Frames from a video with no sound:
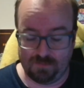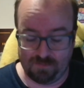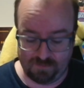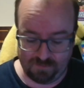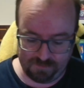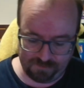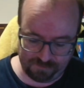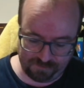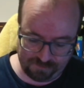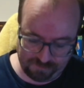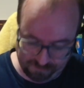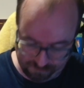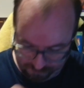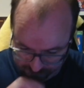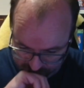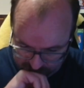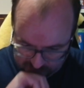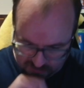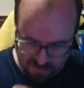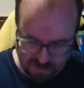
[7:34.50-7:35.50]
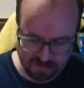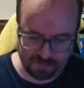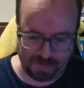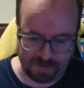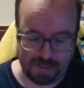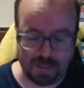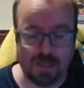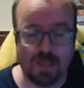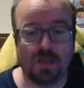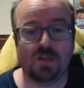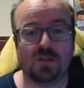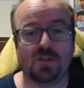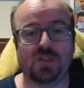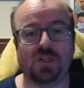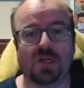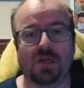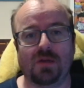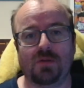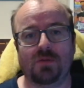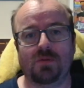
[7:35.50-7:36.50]
Excuse me.
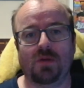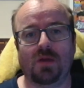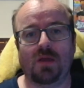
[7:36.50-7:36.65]
So,